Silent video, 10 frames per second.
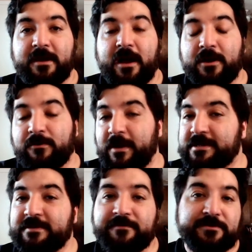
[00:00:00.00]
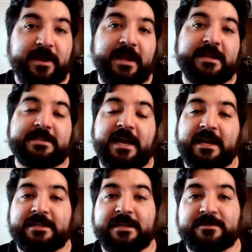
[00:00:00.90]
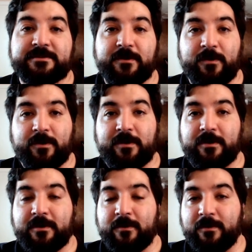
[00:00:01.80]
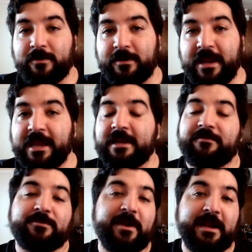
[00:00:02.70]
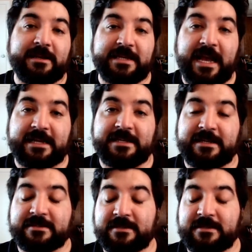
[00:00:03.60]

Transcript: aggressive training tactics, or negative training tactics,